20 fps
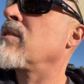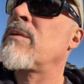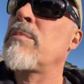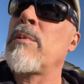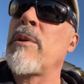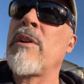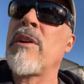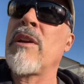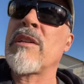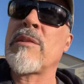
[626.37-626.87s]

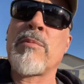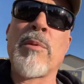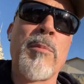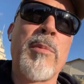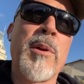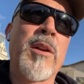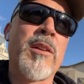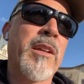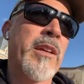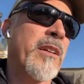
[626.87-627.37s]
building.
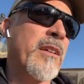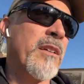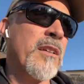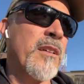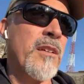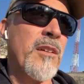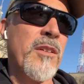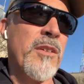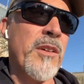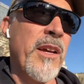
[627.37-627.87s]
Okay.
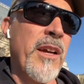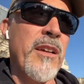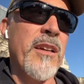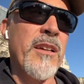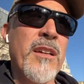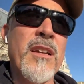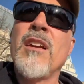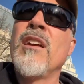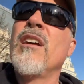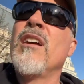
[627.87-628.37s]

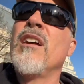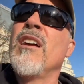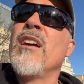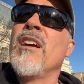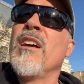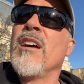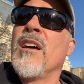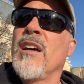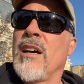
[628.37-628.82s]
Um,